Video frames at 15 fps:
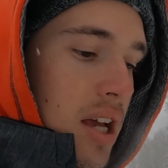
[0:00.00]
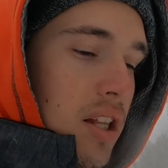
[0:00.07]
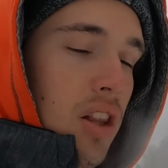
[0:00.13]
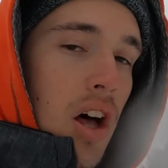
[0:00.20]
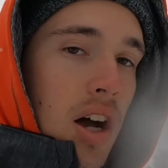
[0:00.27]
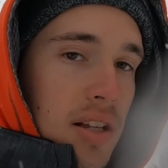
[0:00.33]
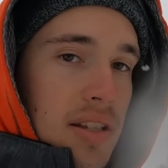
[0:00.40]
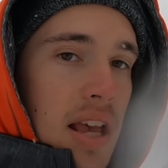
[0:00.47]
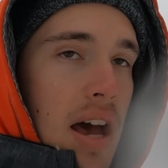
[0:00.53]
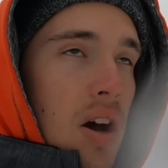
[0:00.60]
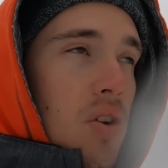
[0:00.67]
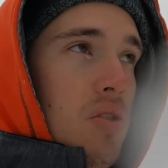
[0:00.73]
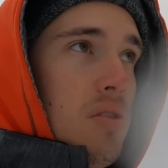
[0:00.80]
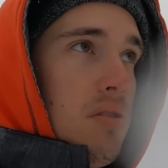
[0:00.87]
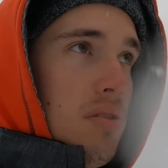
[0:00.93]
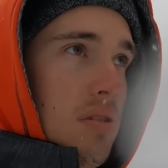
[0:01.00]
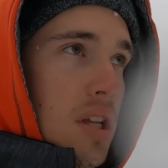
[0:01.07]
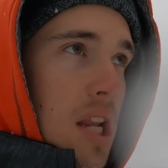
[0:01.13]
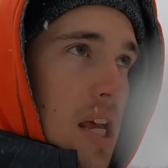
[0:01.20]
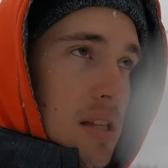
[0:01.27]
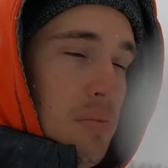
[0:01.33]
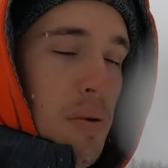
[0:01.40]
It locks out,
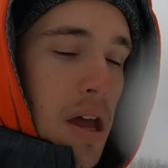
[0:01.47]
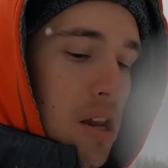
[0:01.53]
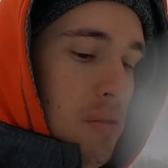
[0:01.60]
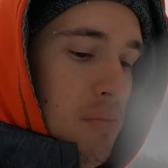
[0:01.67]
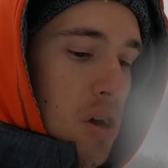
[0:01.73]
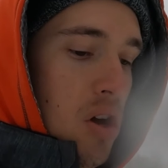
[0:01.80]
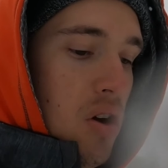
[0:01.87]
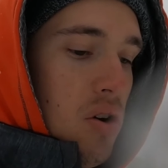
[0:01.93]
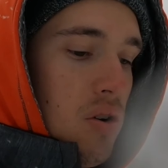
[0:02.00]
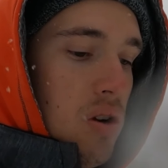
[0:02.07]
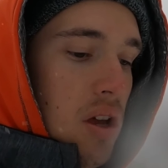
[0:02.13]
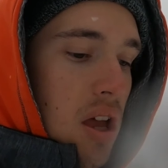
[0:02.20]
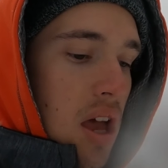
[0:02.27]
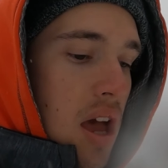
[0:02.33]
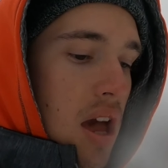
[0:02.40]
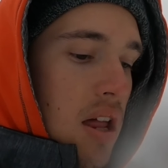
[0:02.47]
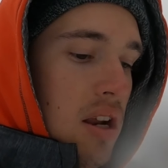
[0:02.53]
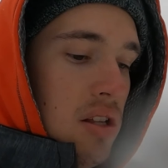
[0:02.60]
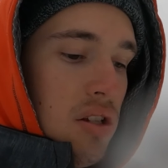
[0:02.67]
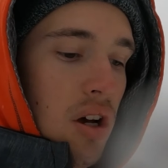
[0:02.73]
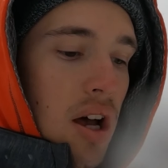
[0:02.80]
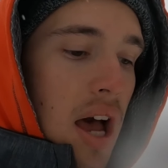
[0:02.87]
it has a pedal mode, and
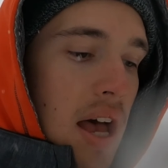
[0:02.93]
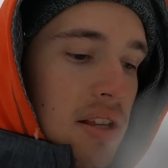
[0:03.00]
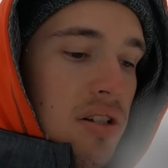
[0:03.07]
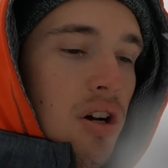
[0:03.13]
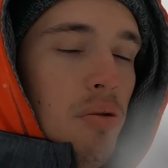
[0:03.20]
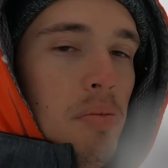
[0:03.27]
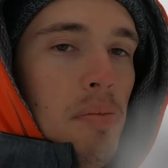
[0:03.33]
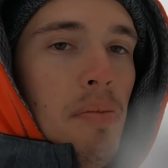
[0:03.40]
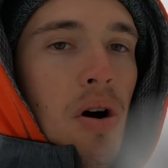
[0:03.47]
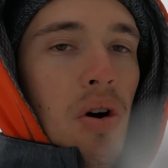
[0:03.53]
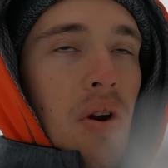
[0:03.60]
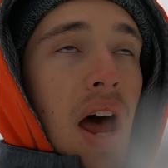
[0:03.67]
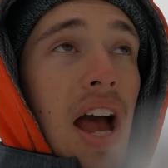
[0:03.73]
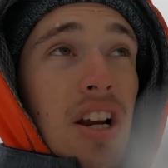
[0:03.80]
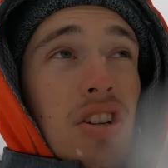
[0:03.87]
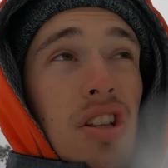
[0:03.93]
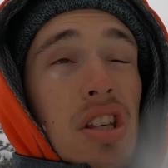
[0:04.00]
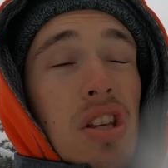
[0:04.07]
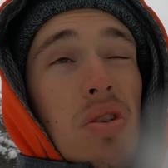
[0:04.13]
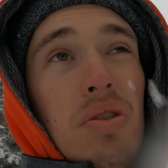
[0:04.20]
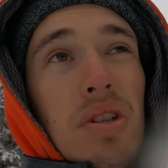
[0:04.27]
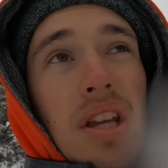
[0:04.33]
it has an open mode. I
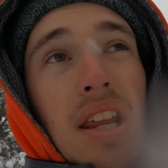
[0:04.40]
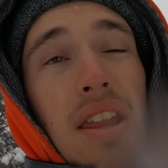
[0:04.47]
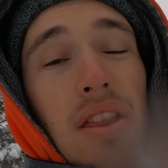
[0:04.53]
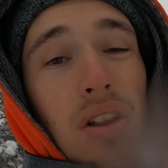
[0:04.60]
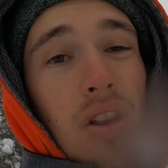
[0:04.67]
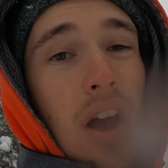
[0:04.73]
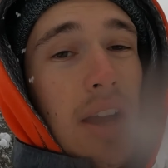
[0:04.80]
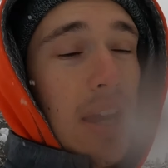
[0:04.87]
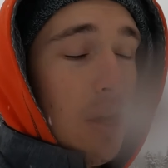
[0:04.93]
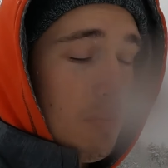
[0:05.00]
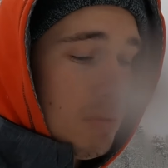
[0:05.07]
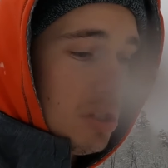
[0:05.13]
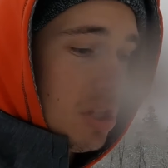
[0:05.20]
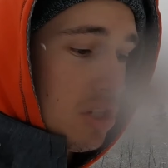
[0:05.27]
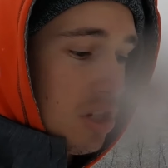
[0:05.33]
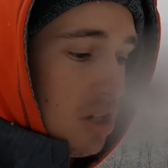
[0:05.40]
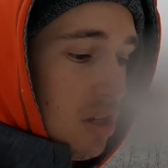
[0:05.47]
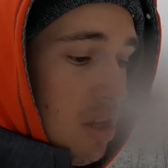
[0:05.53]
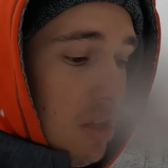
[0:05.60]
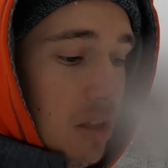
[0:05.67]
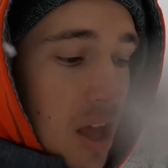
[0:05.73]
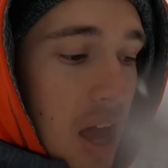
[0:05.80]
actually use it in the lockout position a